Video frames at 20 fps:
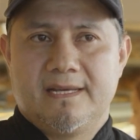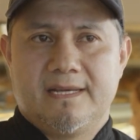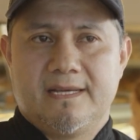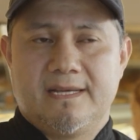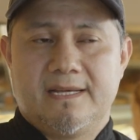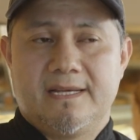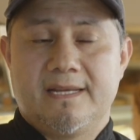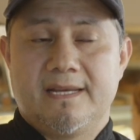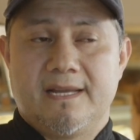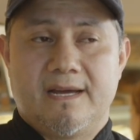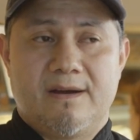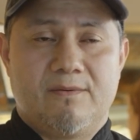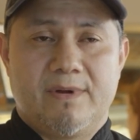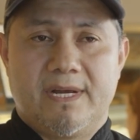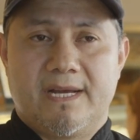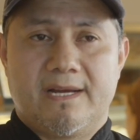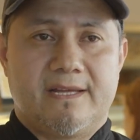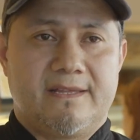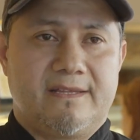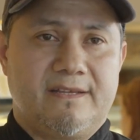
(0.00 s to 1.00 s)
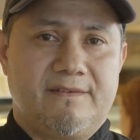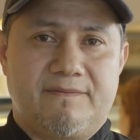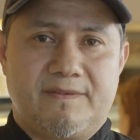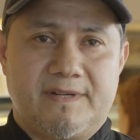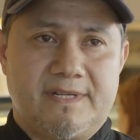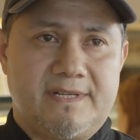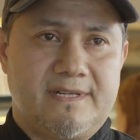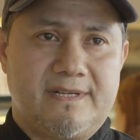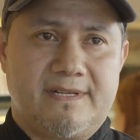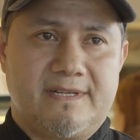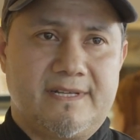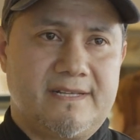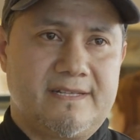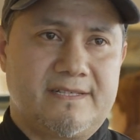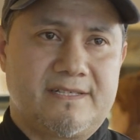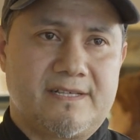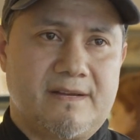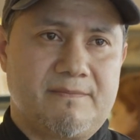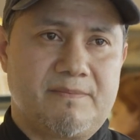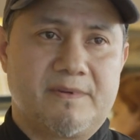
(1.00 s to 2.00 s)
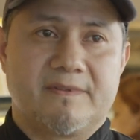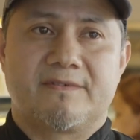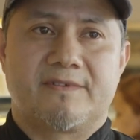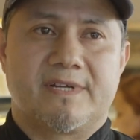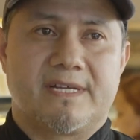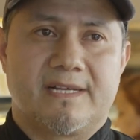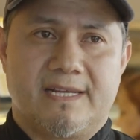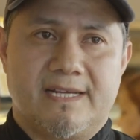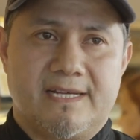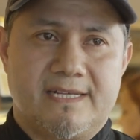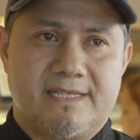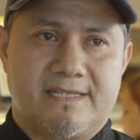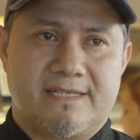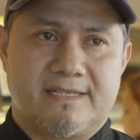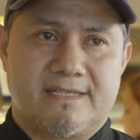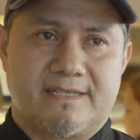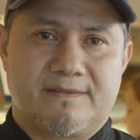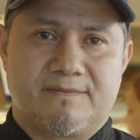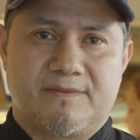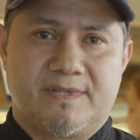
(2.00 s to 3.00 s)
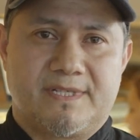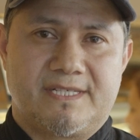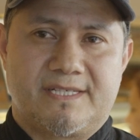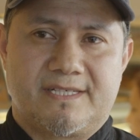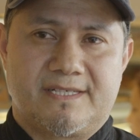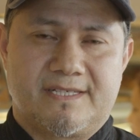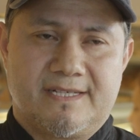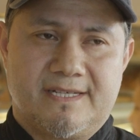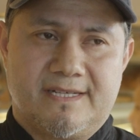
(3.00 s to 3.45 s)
and now we got different uh, type of tres leches, which,